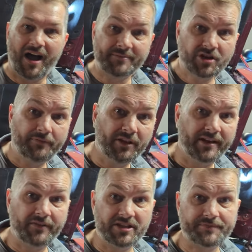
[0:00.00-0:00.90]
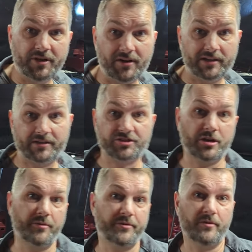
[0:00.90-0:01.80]
I'm Shovel, and in this video, I'd like to
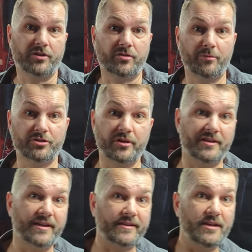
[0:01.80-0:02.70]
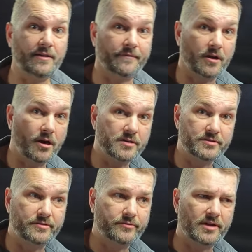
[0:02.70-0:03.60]
share with you a troubleshooting technique for cars
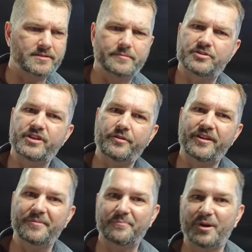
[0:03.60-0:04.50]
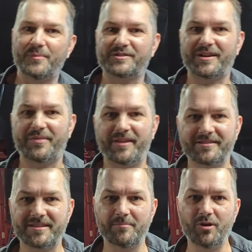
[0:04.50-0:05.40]
and trucks and machinery and pretty much anything
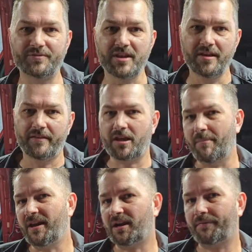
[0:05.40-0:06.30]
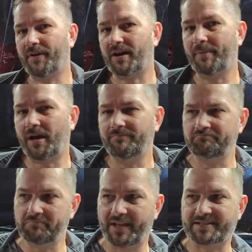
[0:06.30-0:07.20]
else that moves that you may not have thought
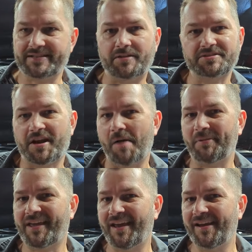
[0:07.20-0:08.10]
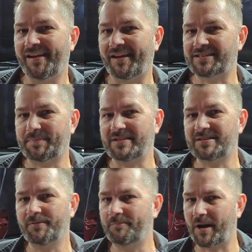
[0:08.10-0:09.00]
about. That sounds complicated and
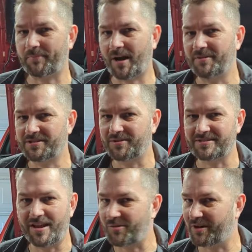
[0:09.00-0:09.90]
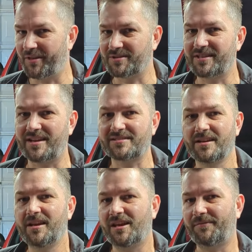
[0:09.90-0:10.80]
expensive, but I promise you it's neither one of those things.
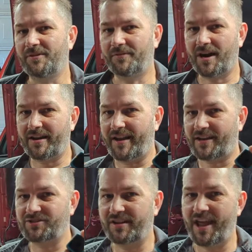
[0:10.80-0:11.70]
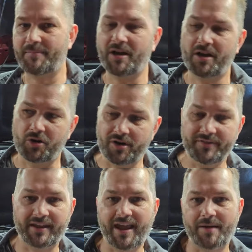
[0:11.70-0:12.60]
If you've got an action camera or
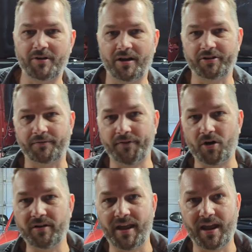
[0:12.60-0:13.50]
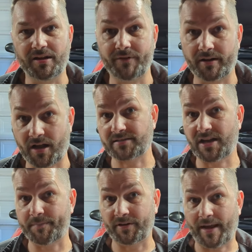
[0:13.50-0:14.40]
even the camera on your phone and you've got a
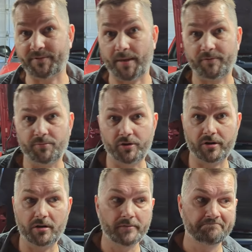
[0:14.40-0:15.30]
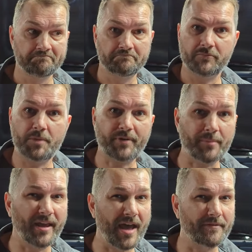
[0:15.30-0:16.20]
desktop or laptop computer, you
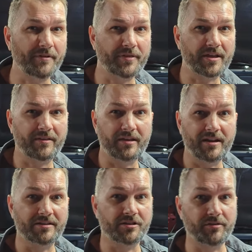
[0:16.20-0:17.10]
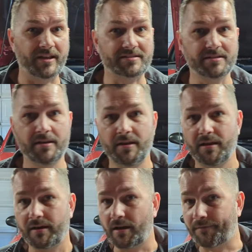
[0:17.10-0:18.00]
probably have everything that you need to do this.
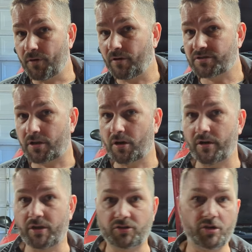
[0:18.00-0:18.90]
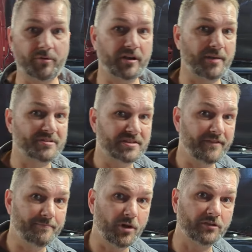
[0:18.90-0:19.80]
Now, a few years ago, a YouTuber named
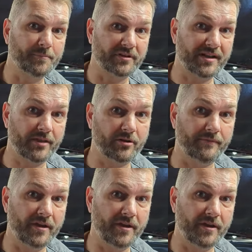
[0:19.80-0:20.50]
Steve Mold put together a